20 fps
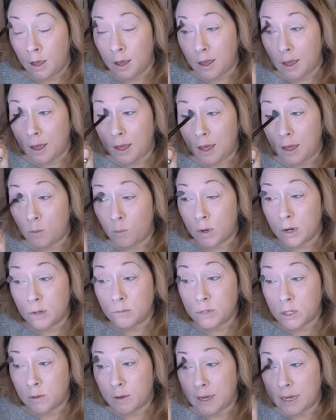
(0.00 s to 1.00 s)
And what I'm
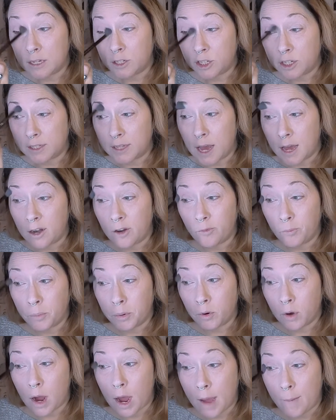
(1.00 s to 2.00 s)
doing is just kind of
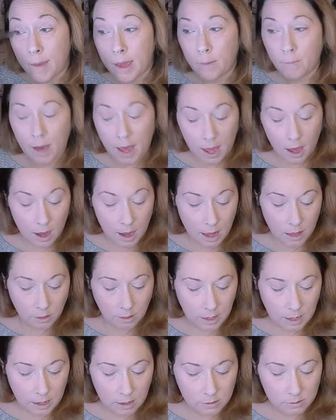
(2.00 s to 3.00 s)
priming my
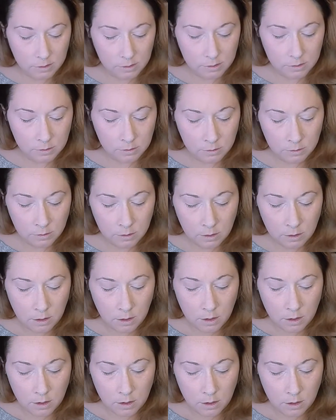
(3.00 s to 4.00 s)
eyelids
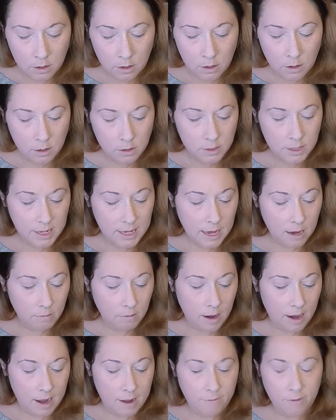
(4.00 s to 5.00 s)
to get
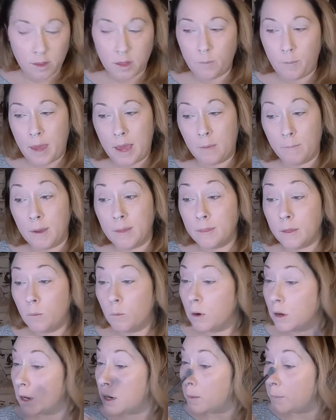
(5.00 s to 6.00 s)
ready for the pigment that
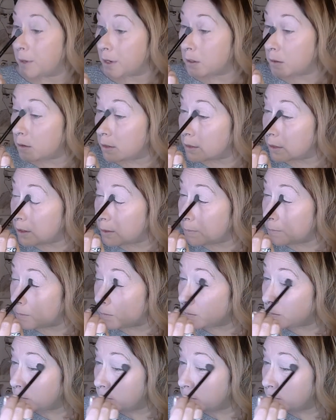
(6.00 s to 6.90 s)
we're going to put on them.